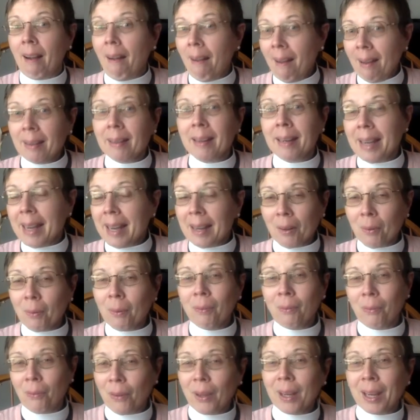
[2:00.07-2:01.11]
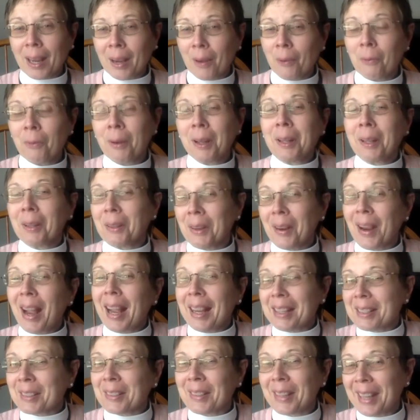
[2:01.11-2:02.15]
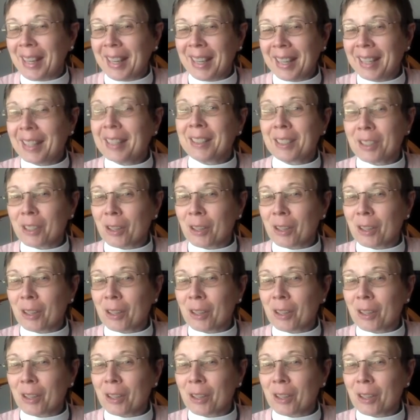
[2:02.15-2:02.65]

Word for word: on an equal footing, whether they're actually in a